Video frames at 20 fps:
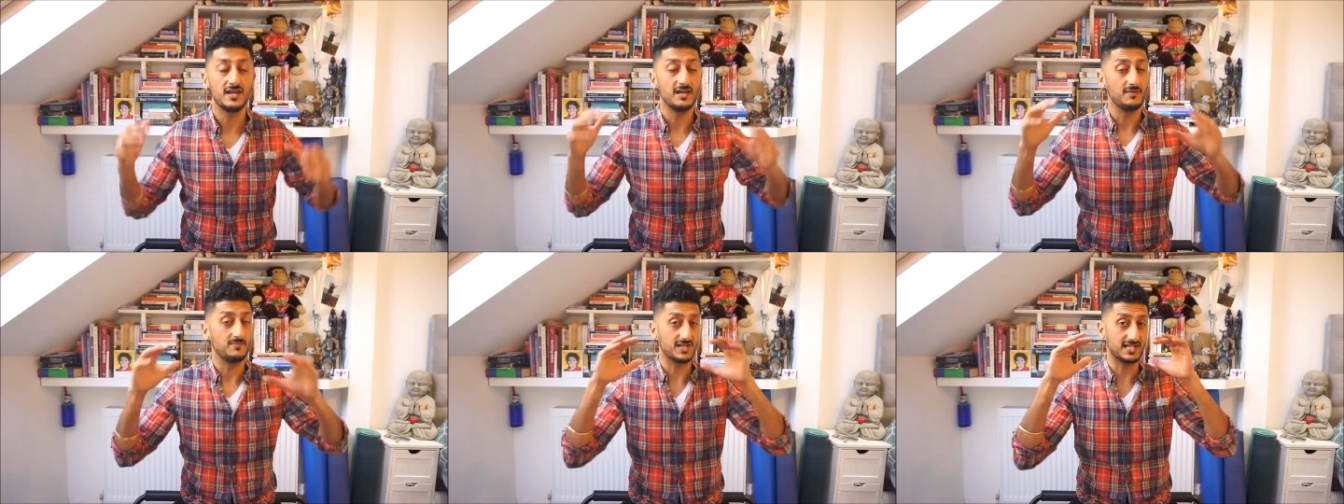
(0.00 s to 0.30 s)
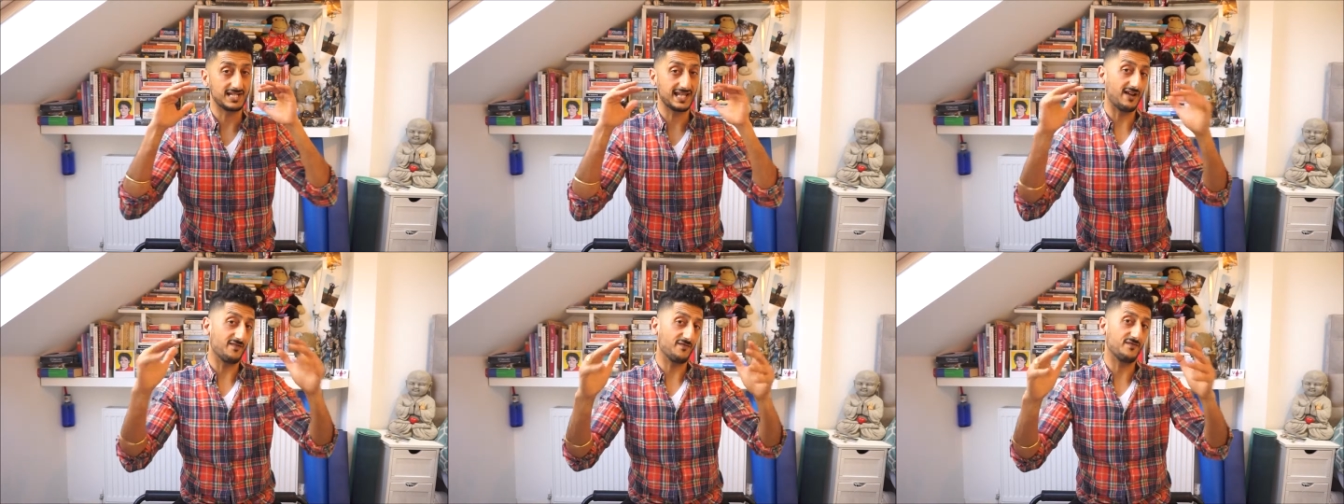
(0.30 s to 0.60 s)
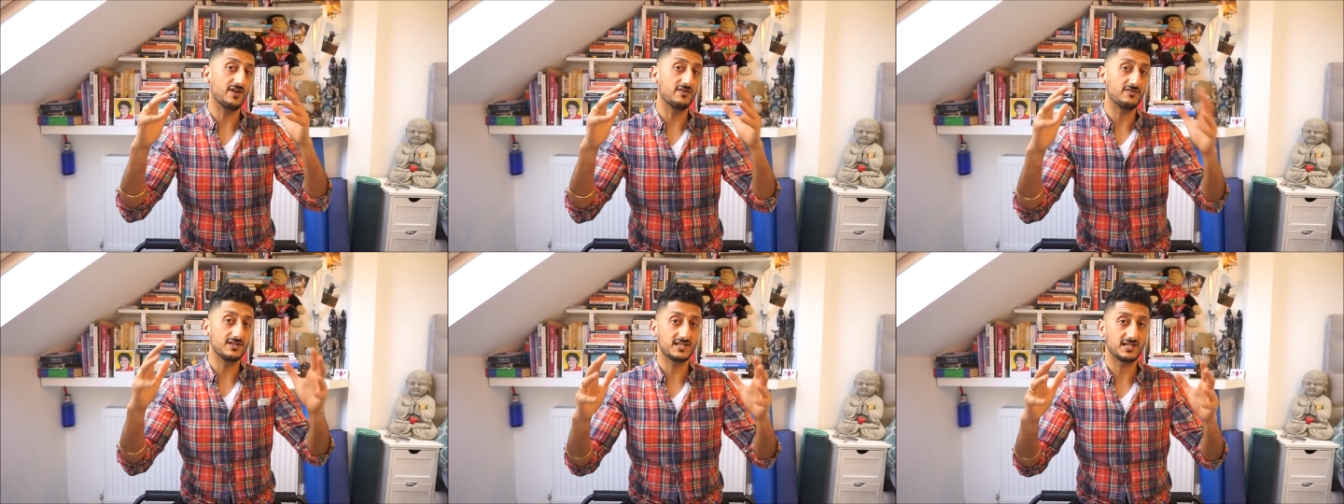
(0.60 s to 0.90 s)
because that
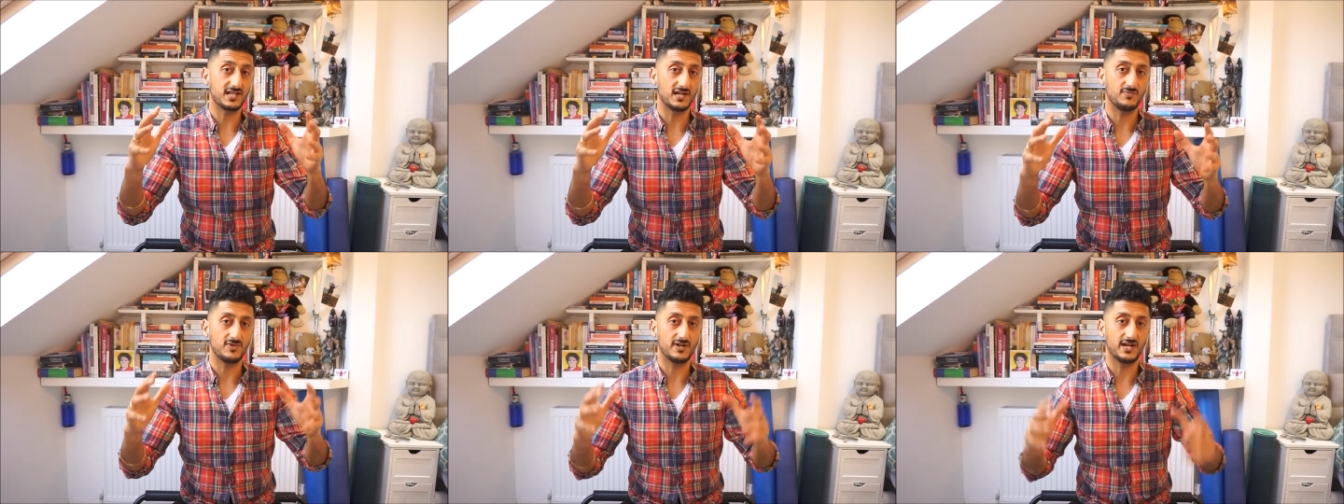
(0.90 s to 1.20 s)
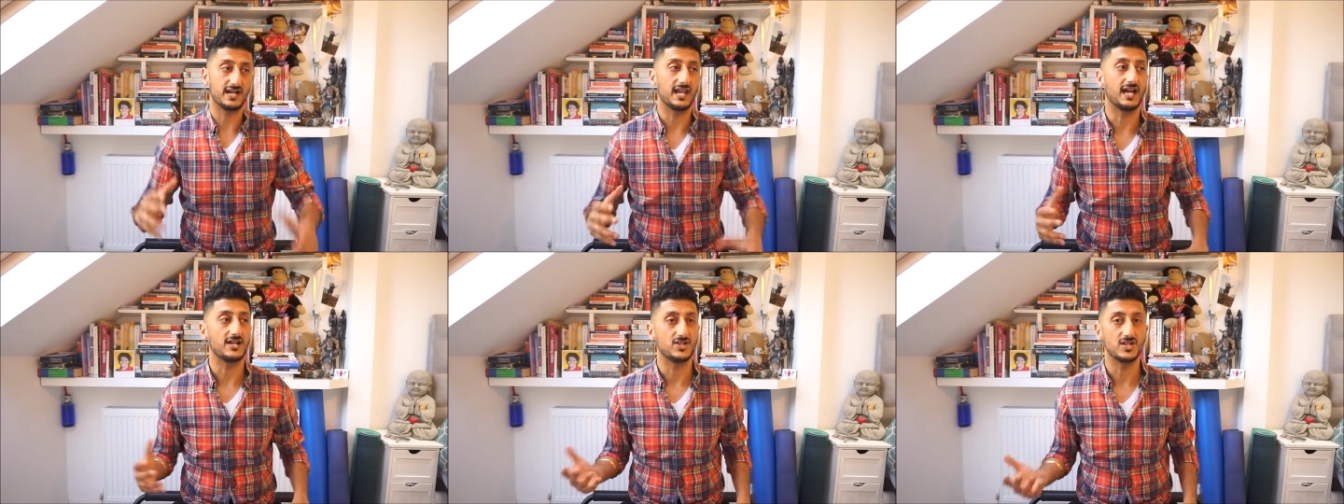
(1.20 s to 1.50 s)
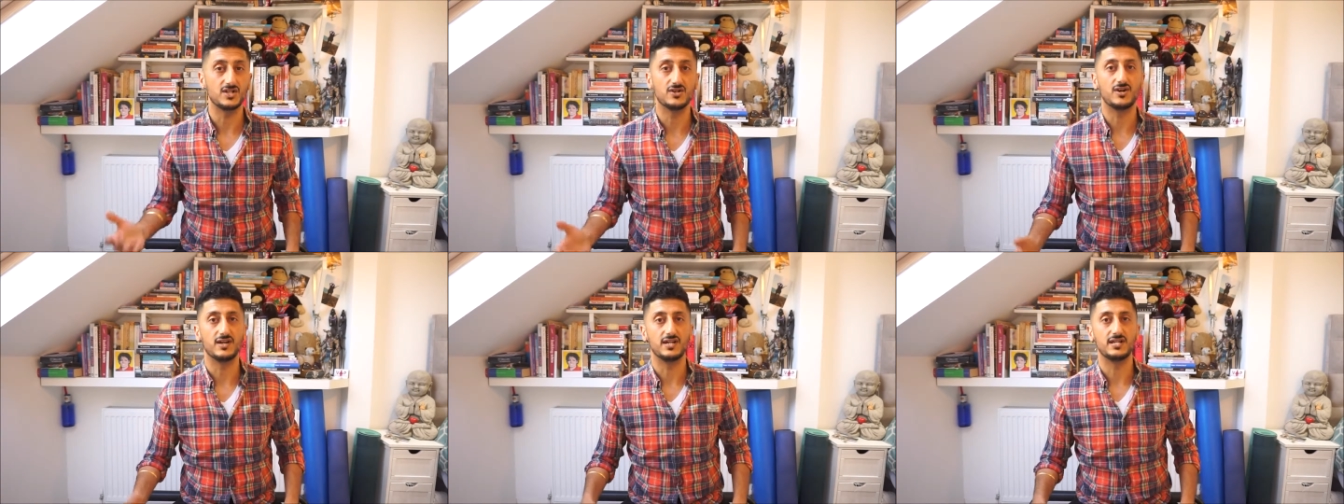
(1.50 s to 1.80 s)
very summer I'd actually
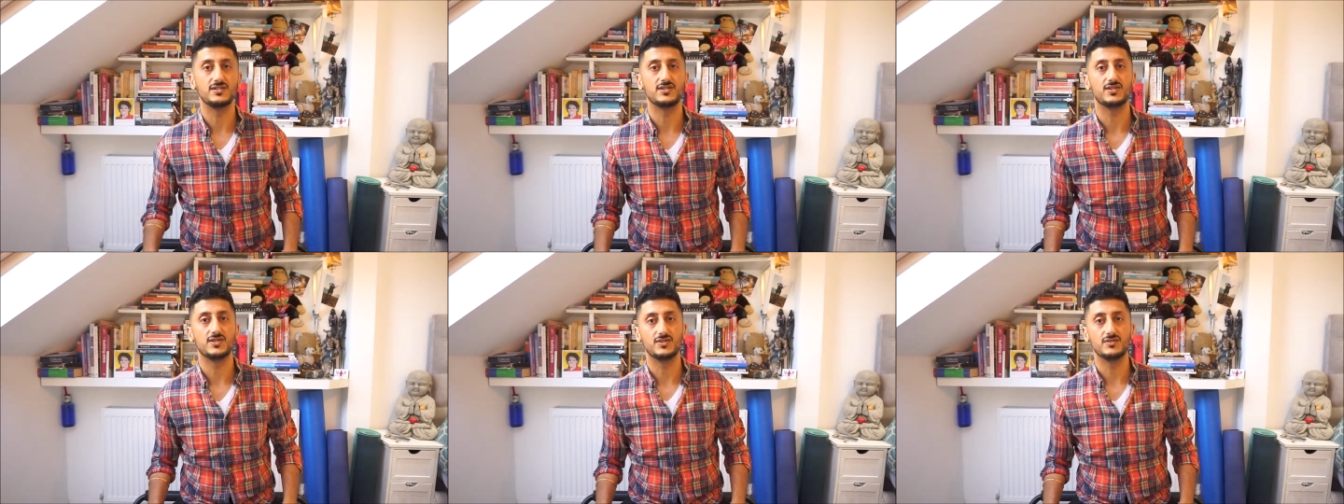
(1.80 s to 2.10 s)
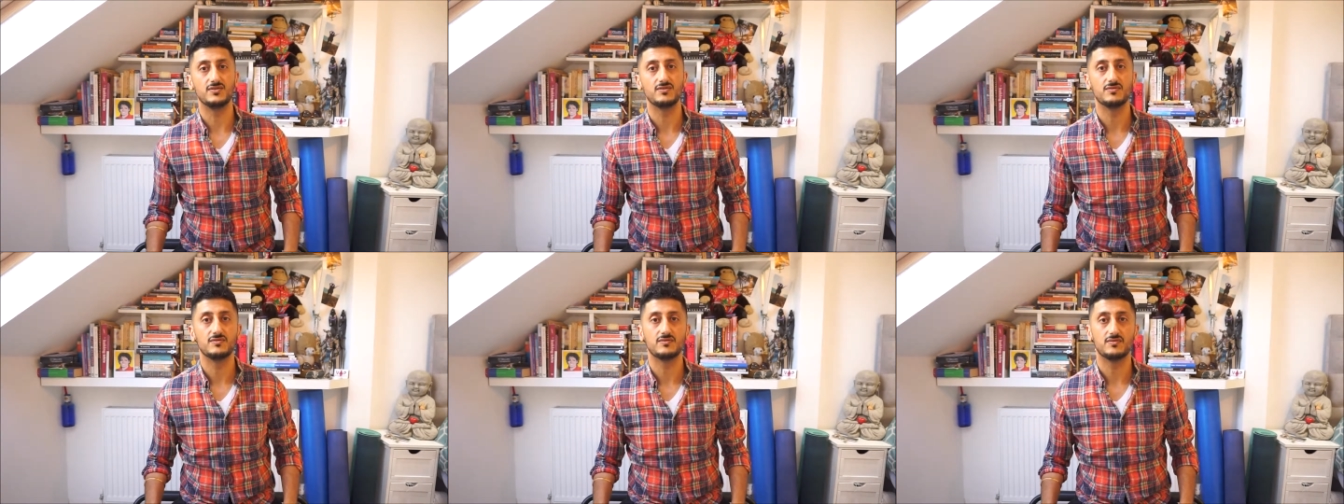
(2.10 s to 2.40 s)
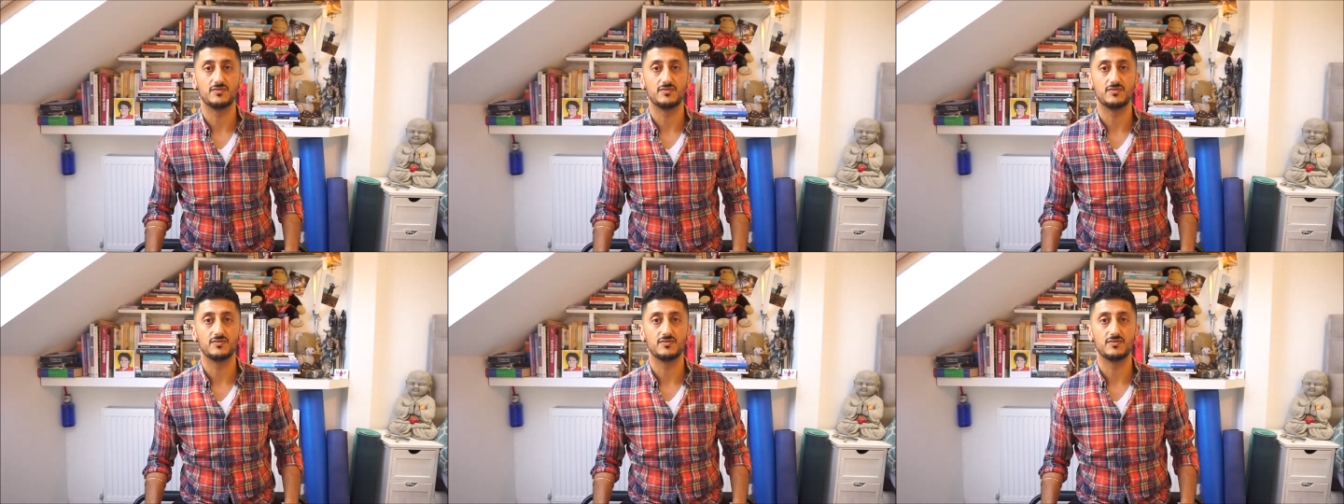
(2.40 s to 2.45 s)
got into